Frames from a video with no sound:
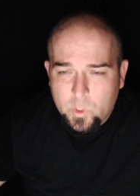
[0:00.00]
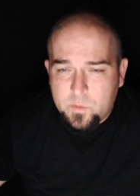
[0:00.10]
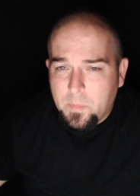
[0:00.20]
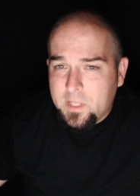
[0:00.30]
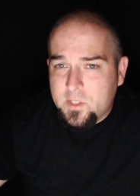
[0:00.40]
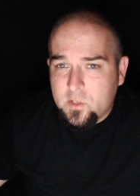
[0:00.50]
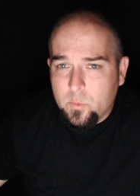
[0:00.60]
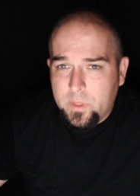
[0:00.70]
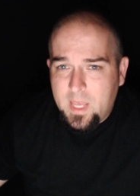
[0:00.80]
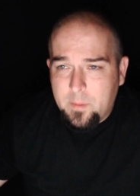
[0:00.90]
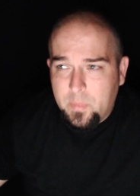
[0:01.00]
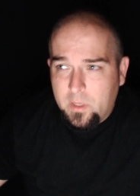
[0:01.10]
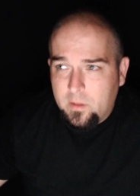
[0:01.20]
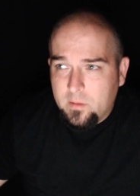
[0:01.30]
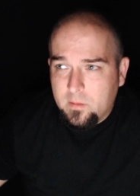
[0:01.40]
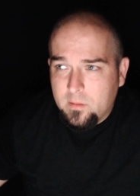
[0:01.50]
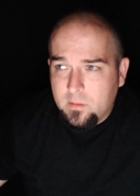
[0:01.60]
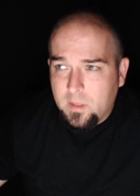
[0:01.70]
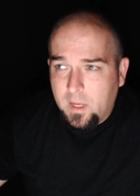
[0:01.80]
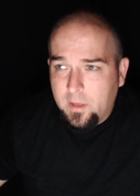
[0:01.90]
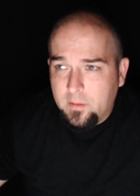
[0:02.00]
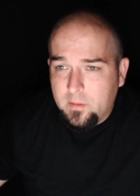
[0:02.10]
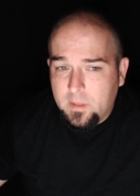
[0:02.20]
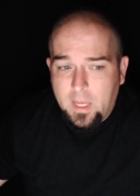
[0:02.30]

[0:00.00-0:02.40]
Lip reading: Which monster would that be? That